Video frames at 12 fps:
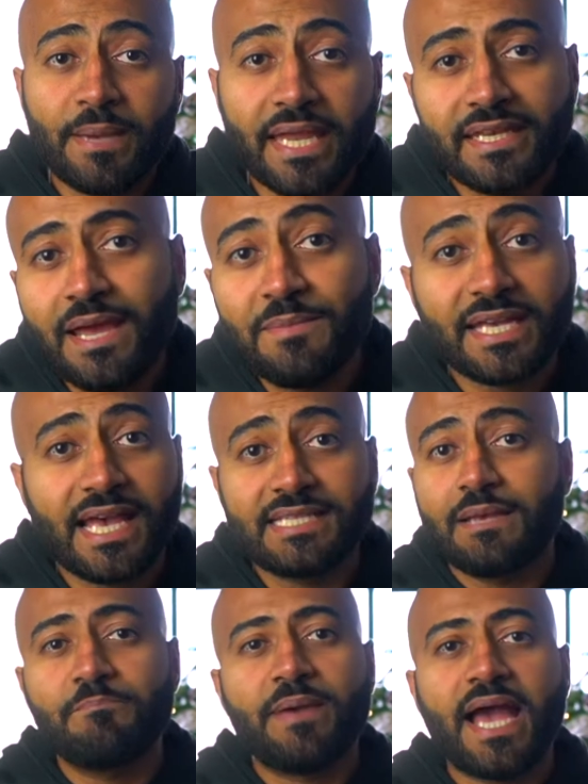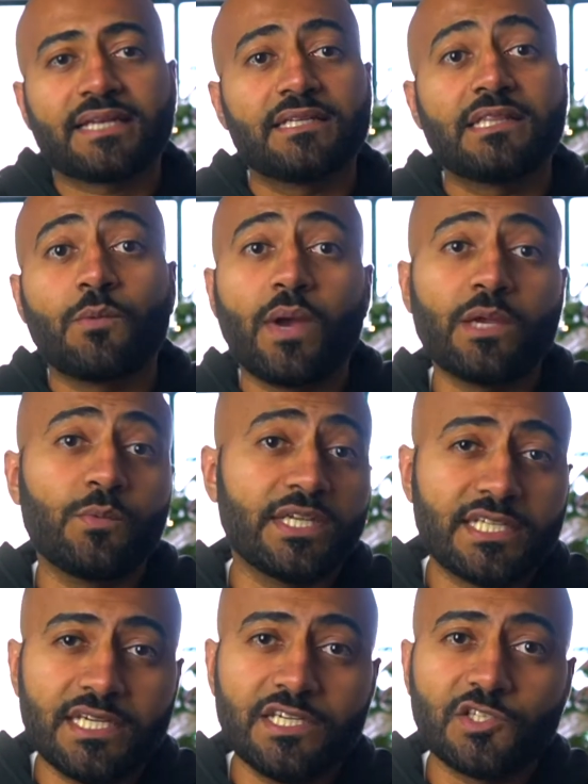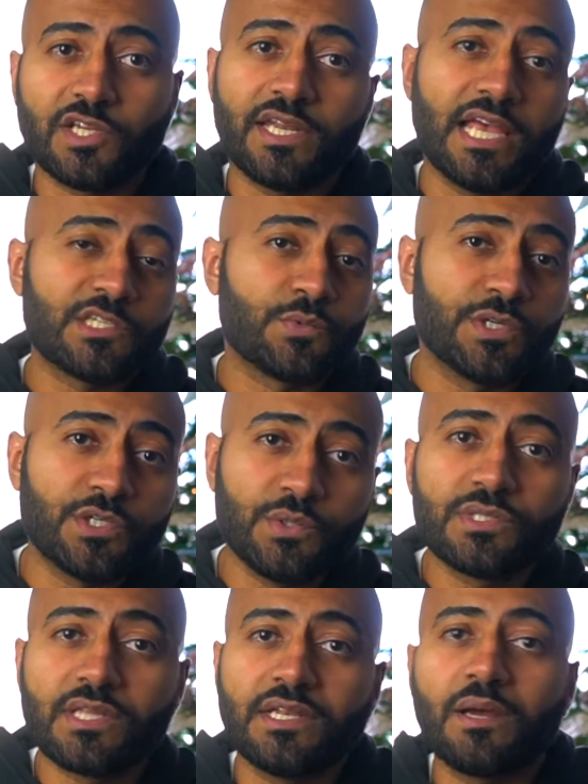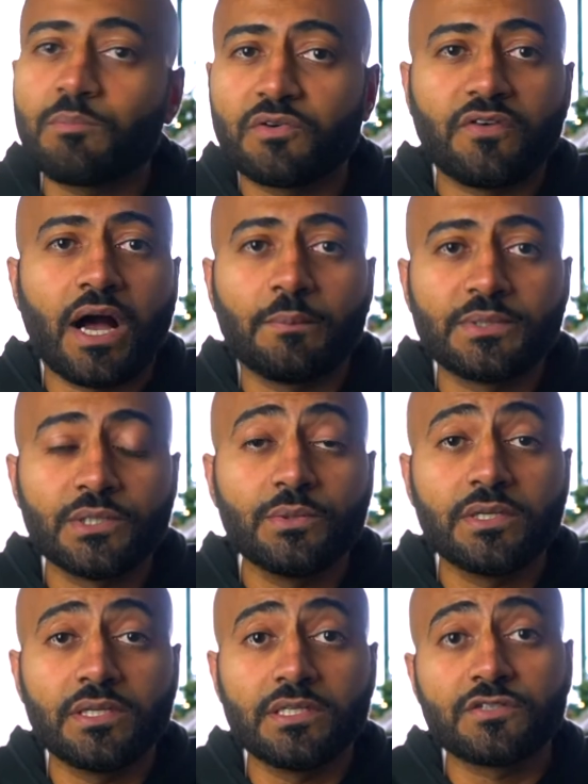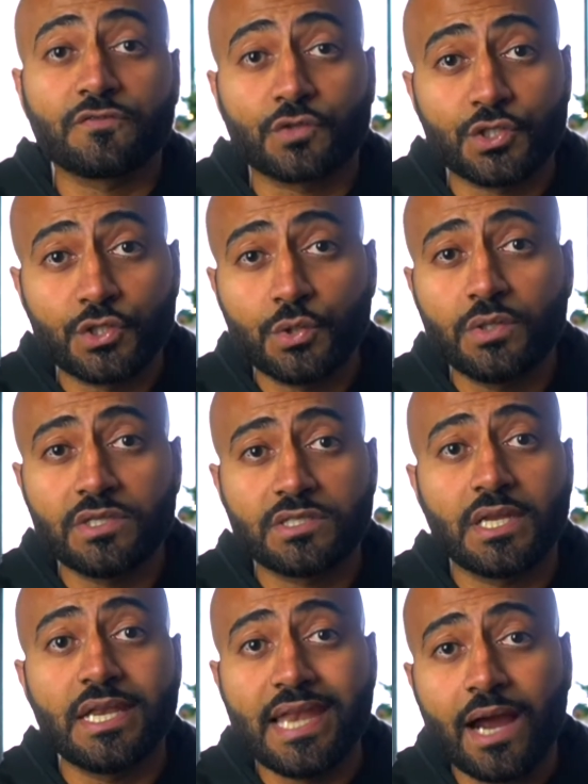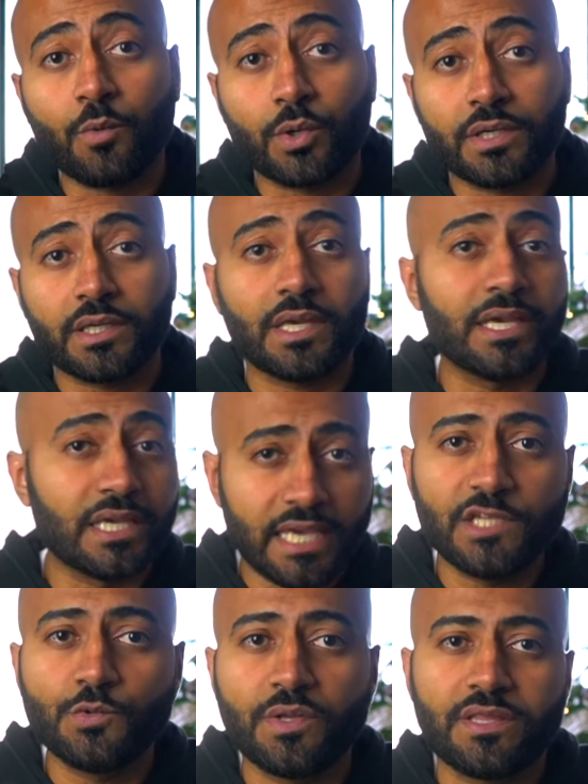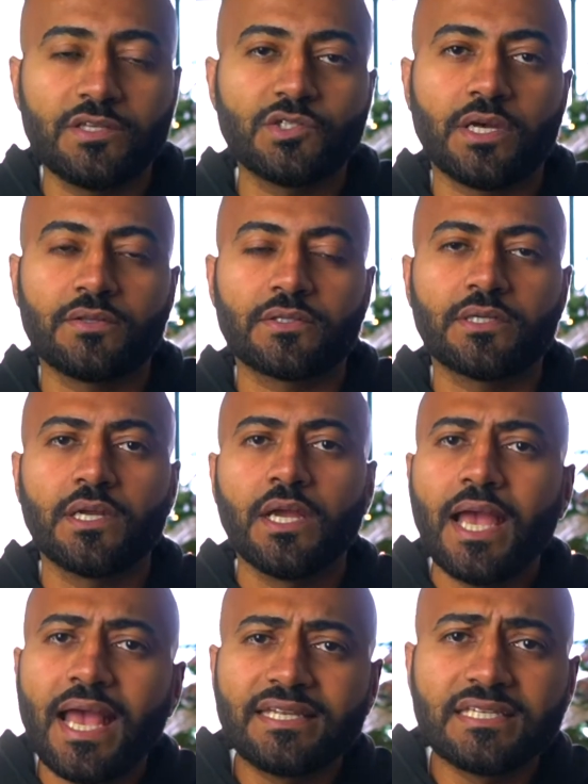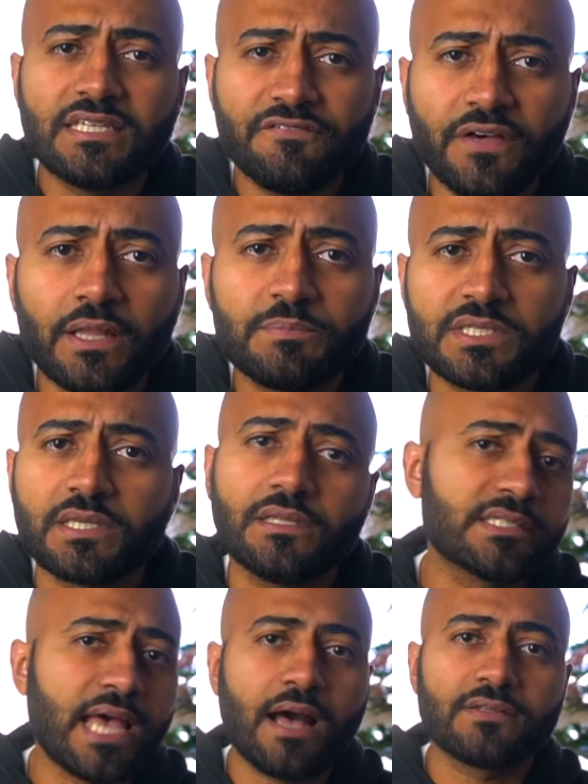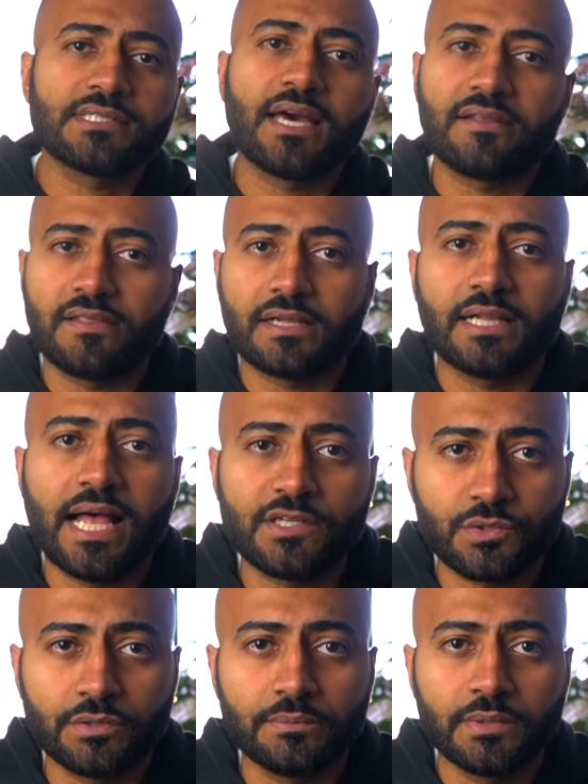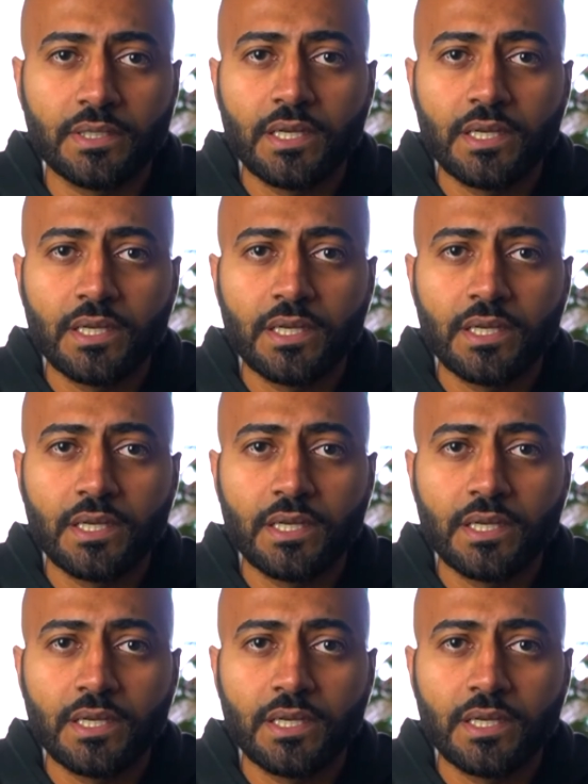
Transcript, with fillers: pandemic has impacted the way we teach and has reduced the number of opportunities for students to network, engage with each other, and to develop skills outside of the classroom.